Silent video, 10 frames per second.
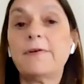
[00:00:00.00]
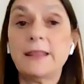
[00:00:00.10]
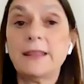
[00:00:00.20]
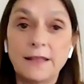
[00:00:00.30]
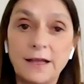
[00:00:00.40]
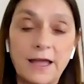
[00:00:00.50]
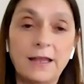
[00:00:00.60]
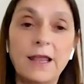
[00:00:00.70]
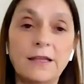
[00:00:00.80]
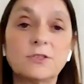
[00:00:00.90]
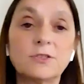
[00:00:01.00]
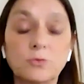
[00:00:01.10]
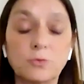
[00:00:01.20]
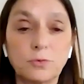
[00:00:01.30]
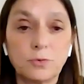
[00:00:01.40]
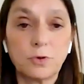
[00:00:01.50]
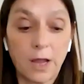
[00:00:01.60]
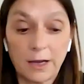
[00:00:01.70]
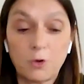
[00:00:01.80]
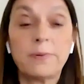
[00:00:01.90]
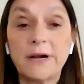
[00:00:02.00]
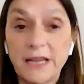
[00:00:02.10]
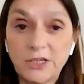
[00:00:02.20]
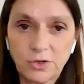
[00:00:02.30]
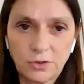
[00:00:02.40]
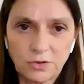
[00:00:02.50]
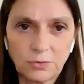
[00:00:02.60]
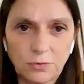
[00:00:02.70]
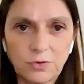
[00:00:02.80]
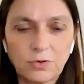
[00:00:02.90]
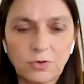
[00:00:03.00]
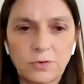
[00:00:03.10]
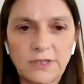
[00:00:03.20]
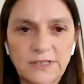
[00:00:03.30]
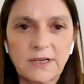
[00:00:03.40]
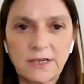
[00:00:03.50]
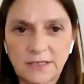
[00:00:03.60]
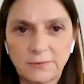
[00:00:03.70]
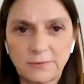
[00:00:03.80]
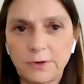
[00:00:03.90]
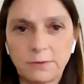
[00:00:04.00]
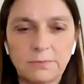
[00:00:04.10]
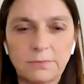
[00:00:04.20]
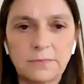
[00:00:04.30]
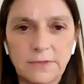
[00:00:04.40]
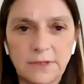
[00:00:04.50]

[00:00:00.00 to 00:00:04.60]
funding and to cooperation to researchers from